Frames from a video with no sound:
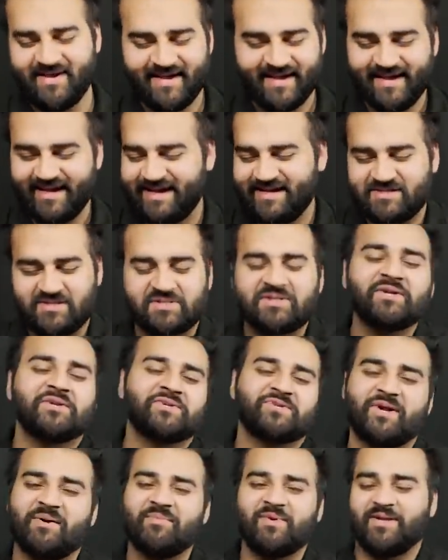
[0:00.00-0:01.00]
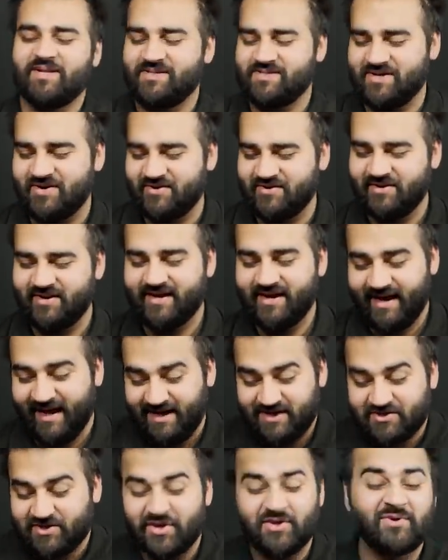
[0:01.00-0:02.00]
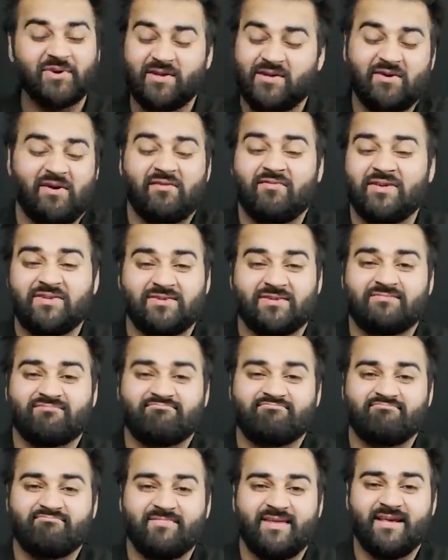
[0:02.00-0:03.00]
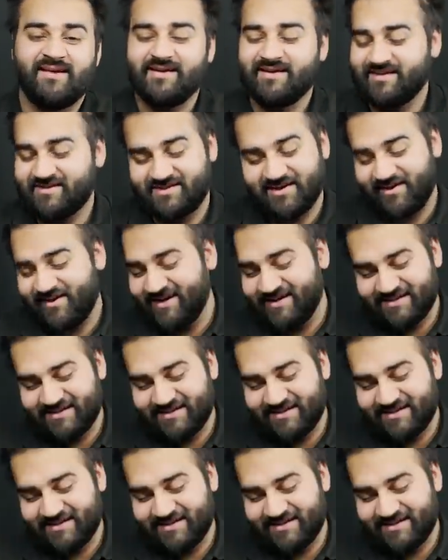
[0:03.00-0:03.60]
Yeah. He's just going to scramble in his own, and he's got a unit of Dire Avengers. Yep. So